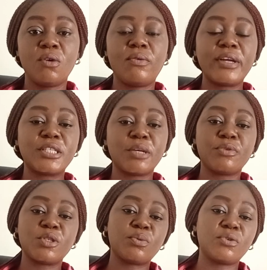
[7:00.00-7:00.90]
While
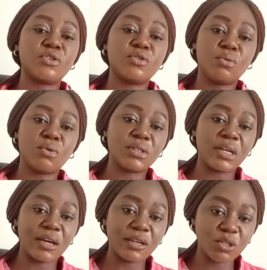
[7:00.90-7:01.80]
tepi sponging, the
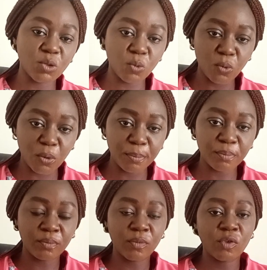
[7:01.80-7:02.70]
water is warm.
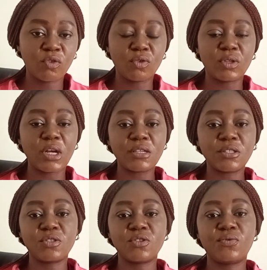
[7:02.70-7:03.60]
So that's
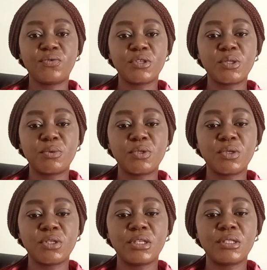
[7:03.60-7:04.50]
the difference
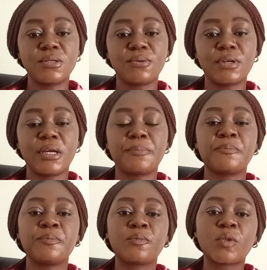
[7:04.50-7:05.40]
between it. Okay.
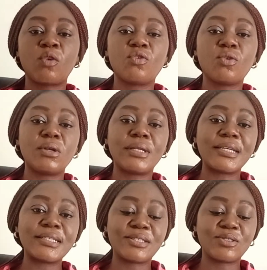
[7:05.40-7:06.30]
So
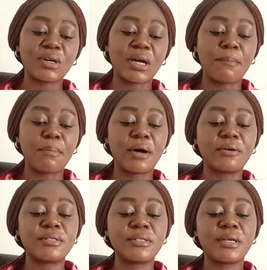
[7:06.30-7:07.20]
let's talk about